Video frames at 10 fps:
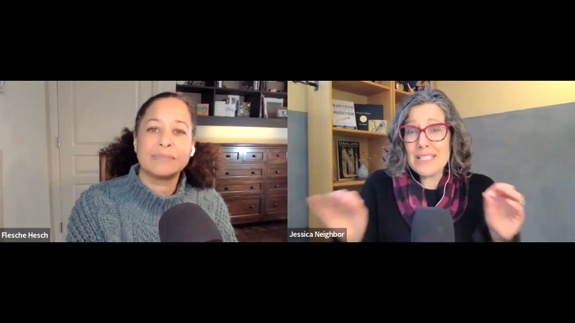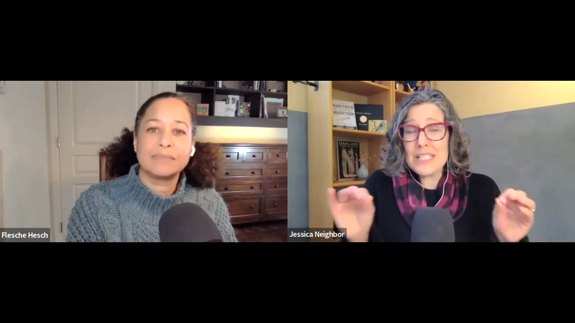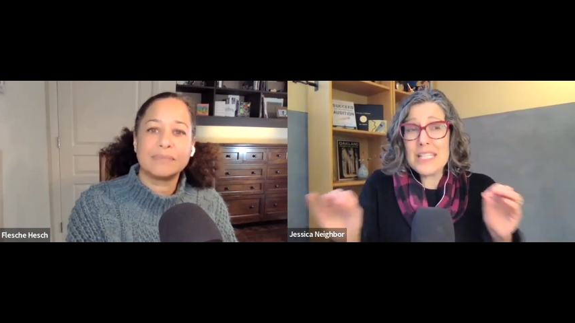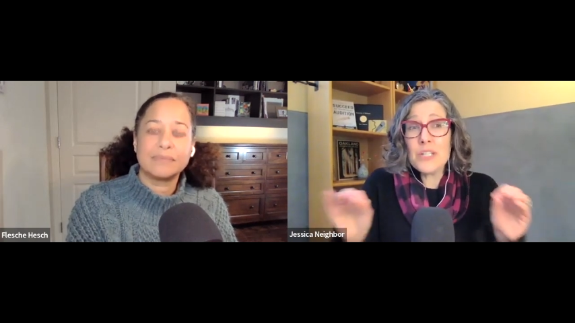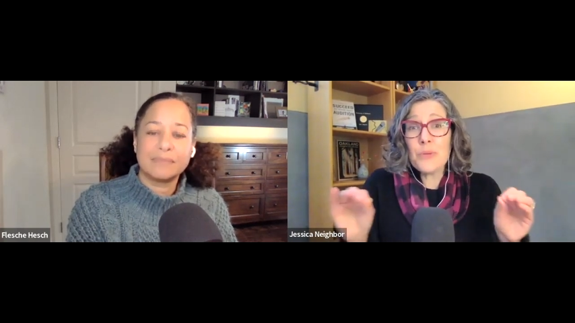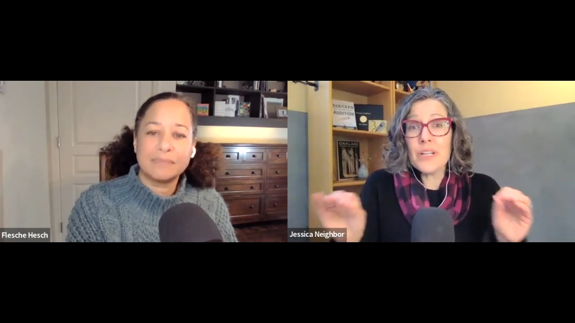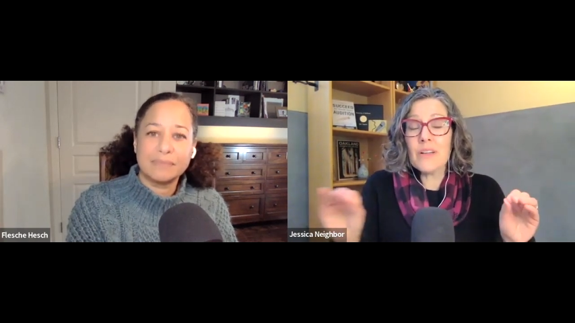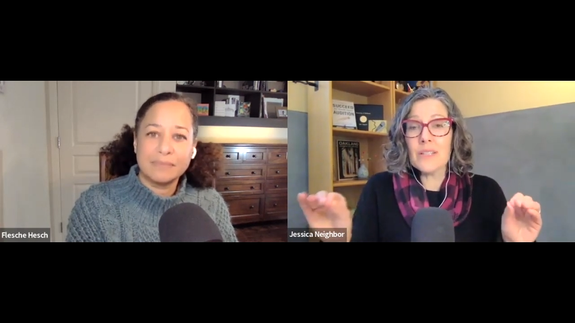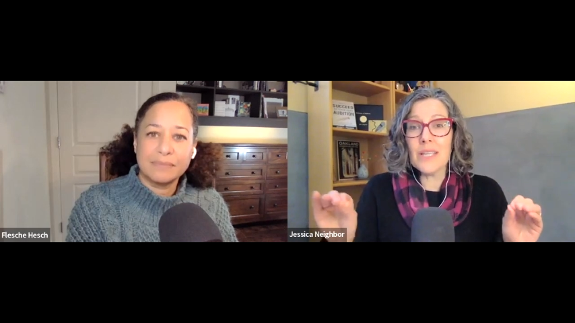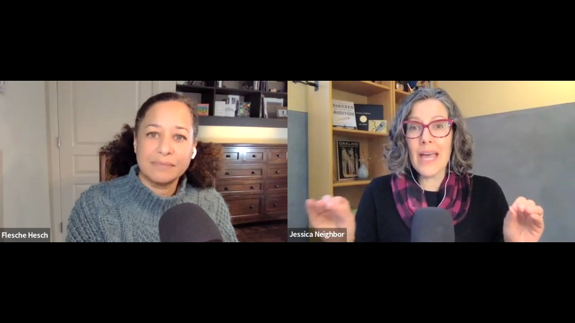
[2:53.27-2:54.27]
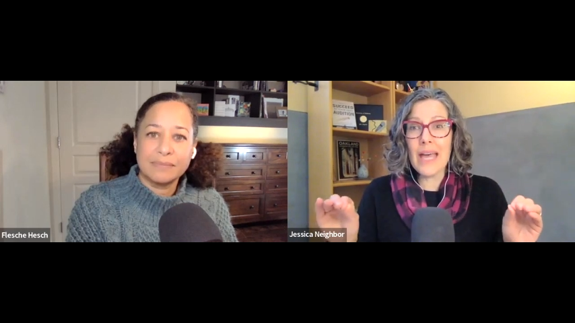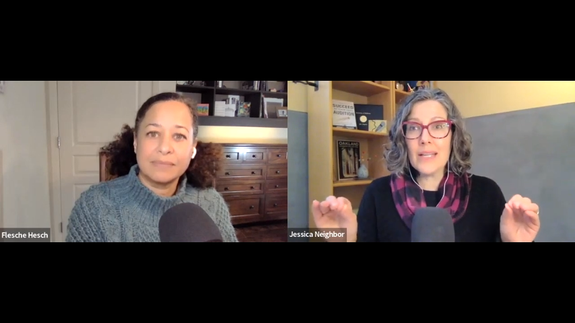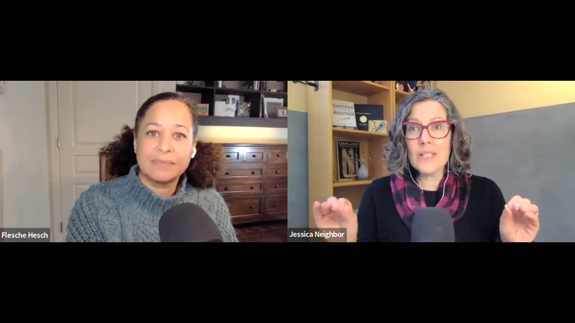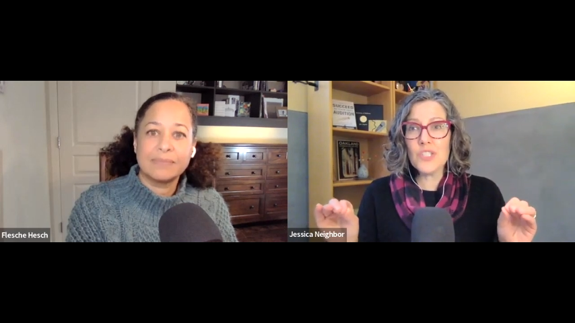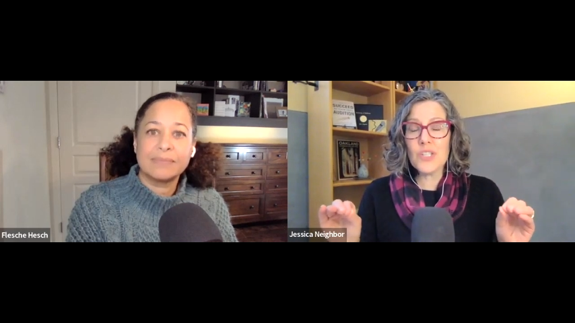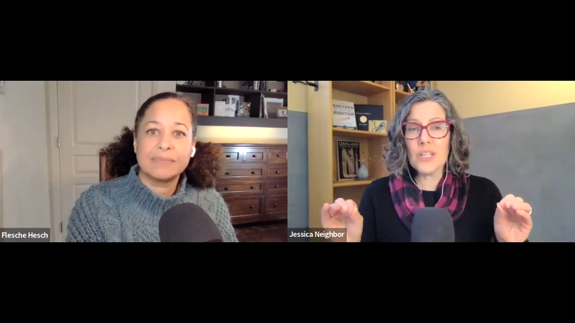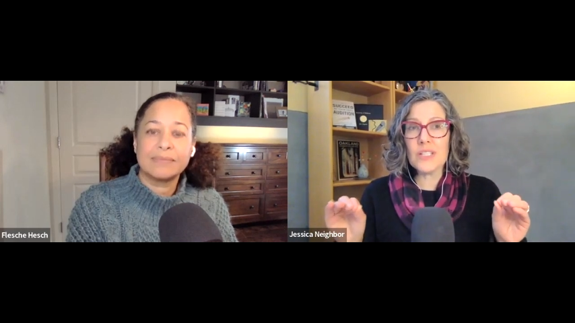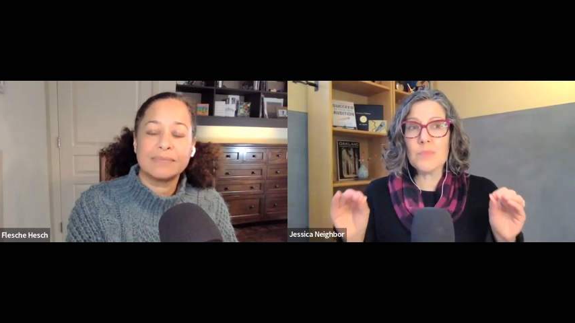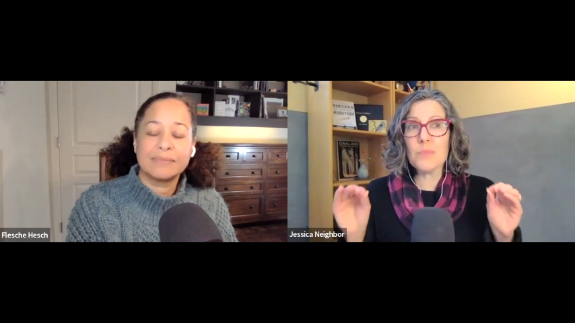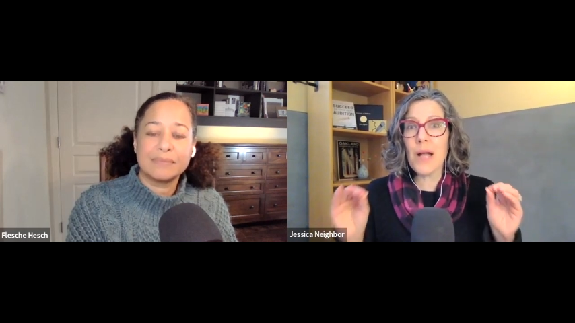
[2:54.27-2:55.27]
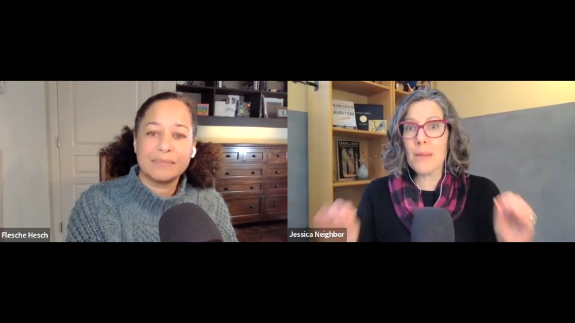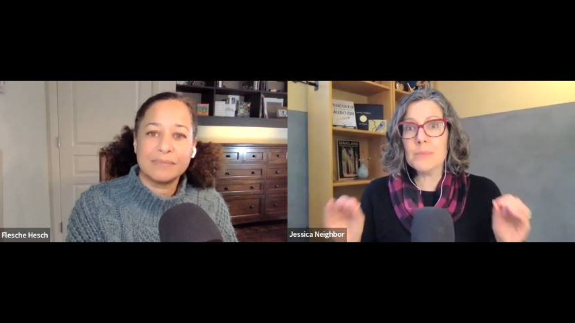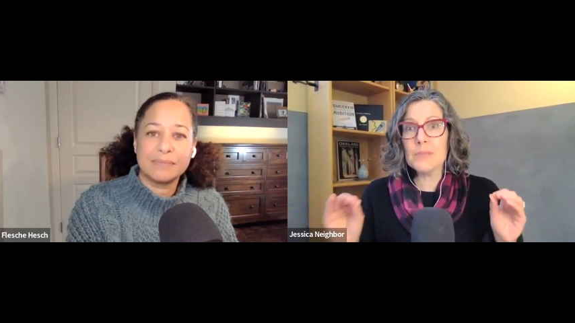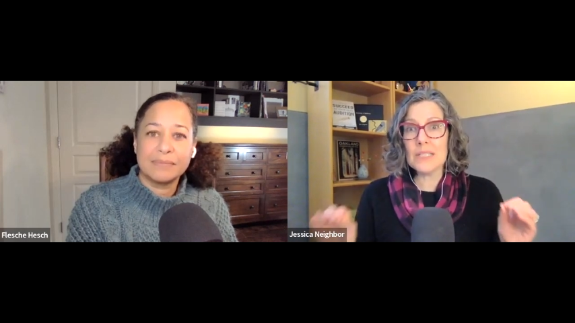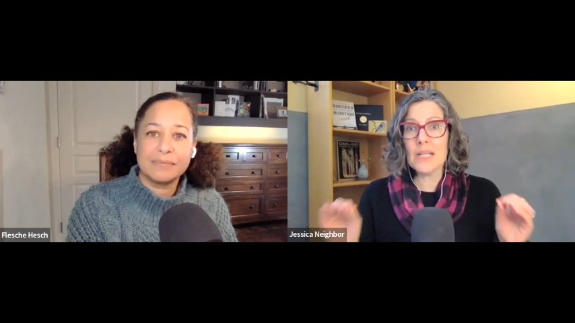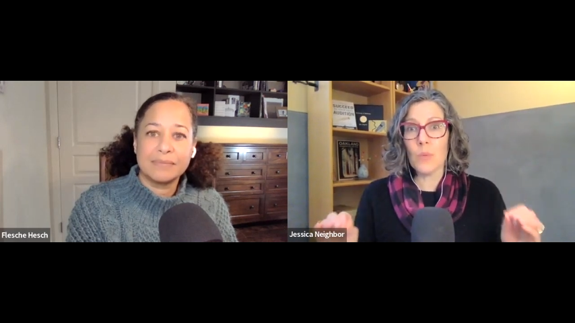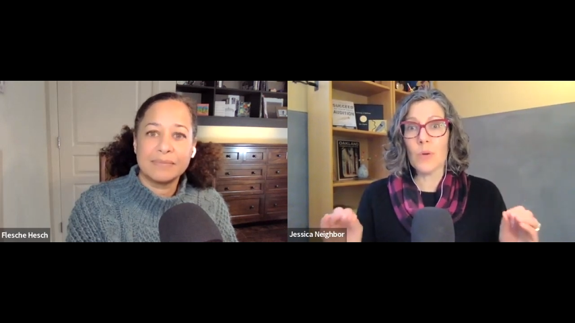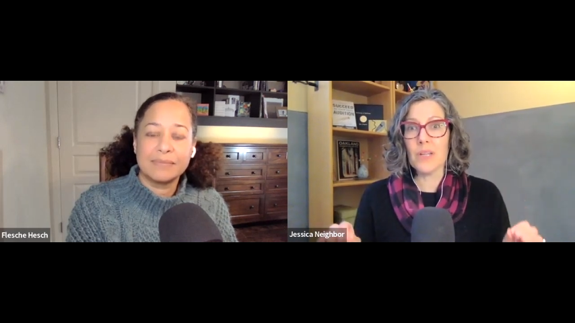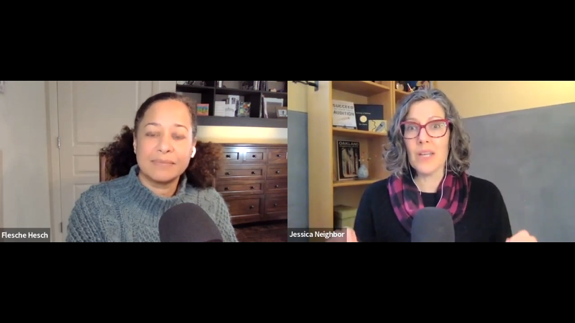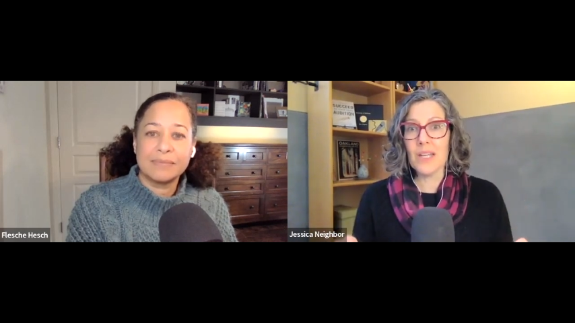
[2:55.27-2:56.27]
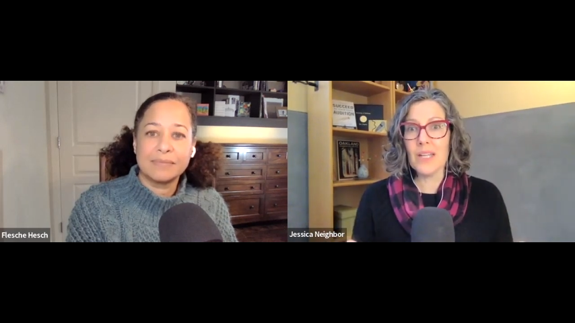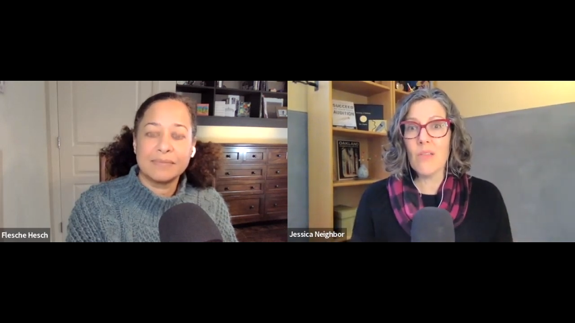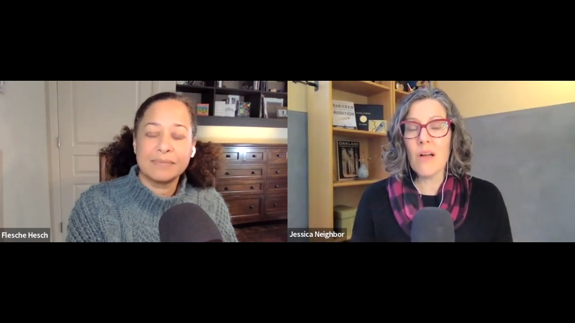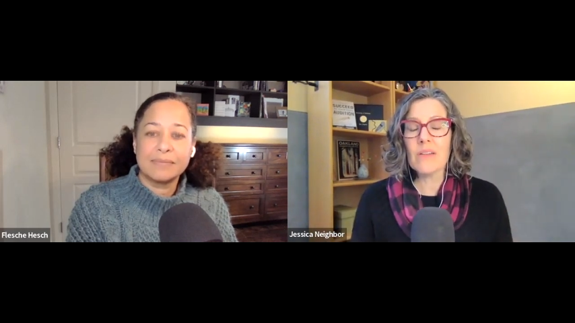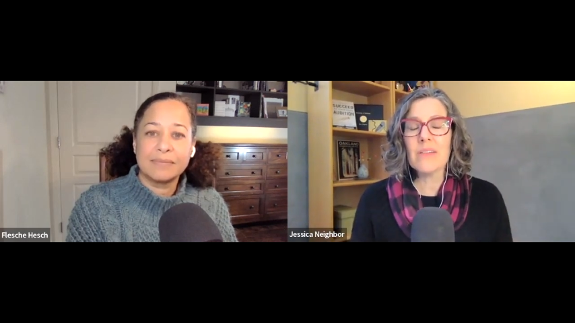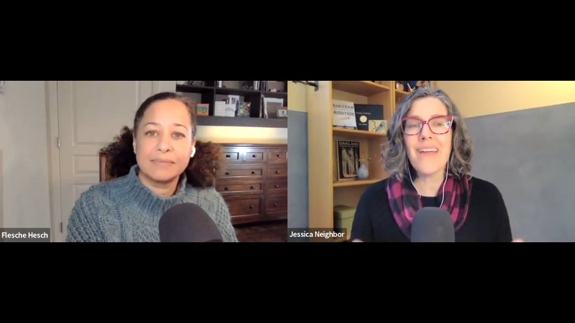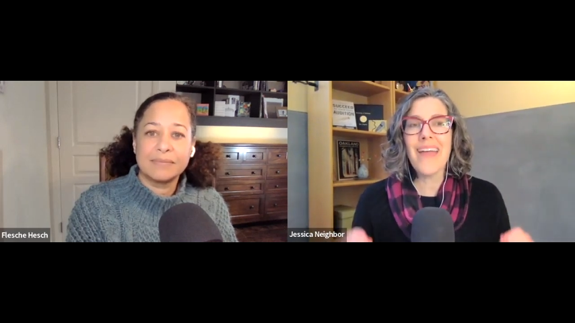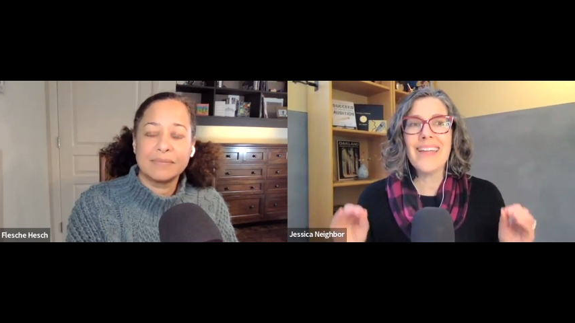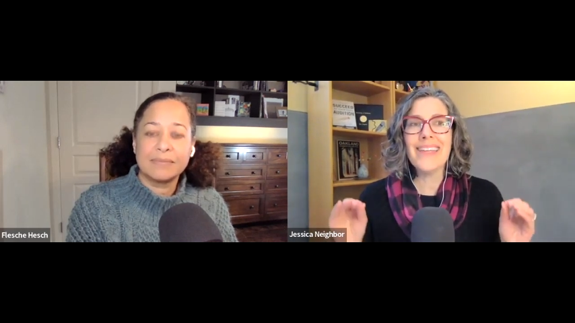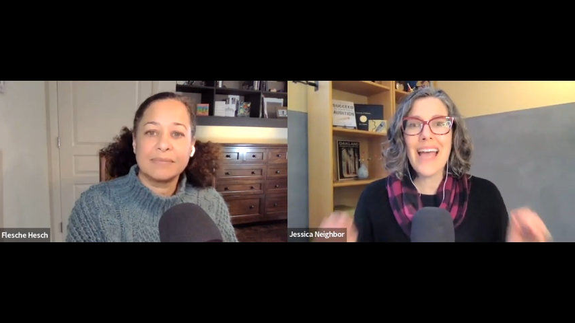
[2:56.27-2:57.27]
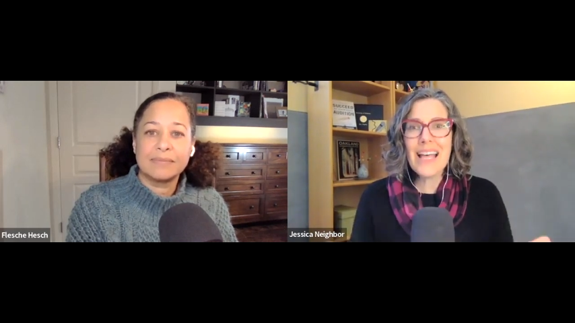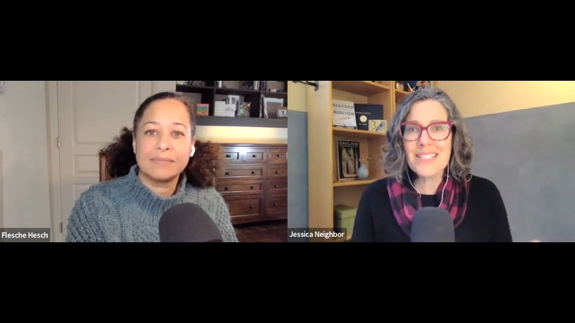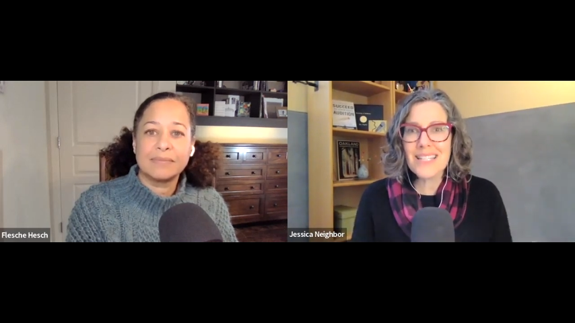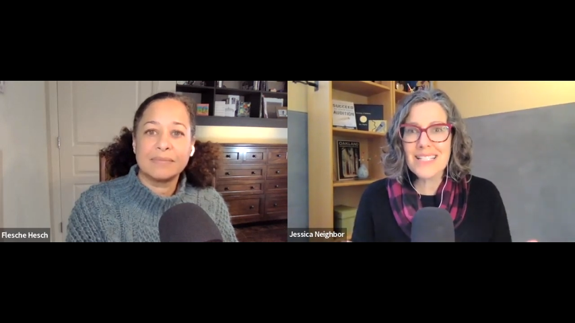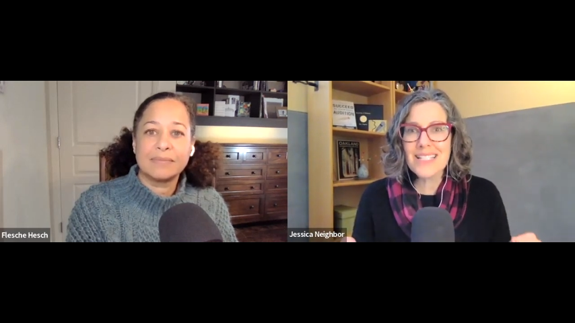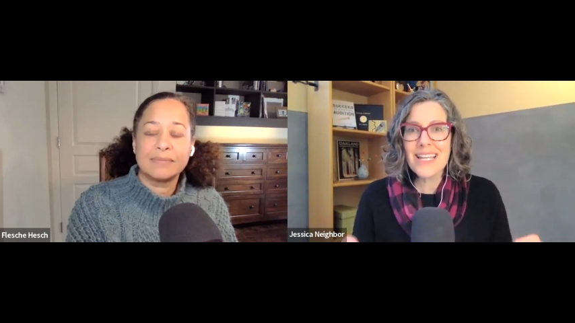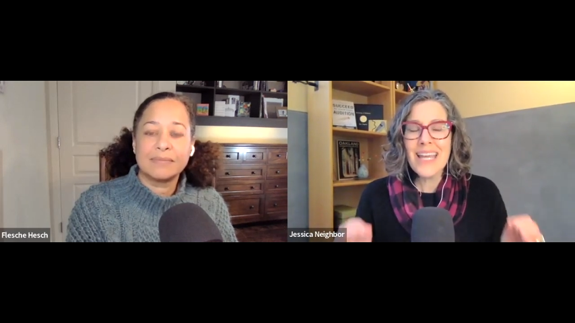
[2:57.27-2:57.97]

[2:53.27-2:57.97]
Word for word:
Speaker 1: teetering on the edge, is probably not working any longer. And yes, it